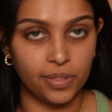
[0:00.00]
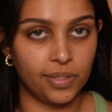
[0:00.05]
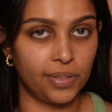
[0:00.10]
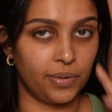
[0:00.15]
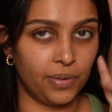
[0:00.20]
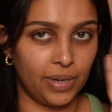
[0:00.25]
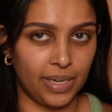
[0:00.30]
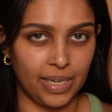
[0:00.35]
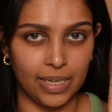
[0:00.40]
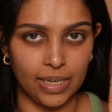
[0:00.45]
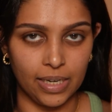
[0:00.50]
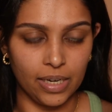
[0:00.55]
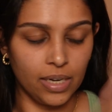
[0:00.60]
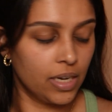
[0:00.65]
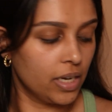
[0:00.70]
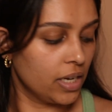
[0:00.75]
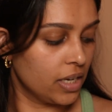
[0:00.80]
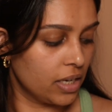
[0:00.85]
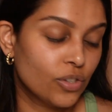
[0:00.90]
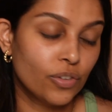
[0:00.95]
3.
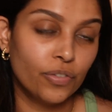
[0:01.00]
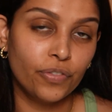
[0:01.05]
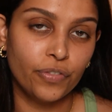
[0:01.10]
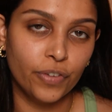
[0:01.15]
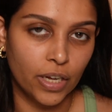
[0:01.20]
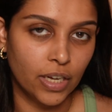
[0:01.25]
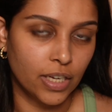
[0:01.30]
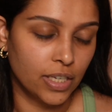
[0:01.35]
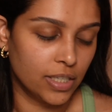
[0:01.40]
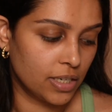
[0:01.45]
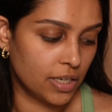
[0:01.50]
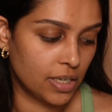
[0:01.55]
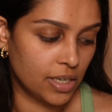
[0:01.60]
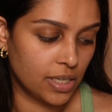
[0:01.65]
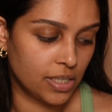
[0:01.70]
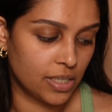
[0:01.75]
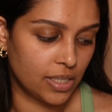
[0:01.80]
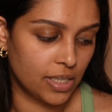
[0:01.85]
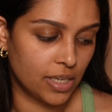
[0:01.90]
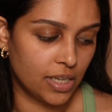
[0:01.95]
So first
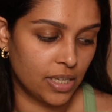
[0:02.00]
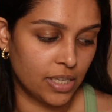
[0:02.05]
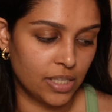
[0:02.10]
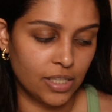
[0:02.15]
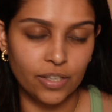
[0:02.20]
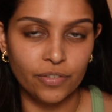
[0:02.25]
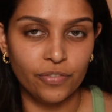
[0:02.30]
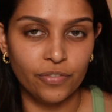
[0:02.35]
is this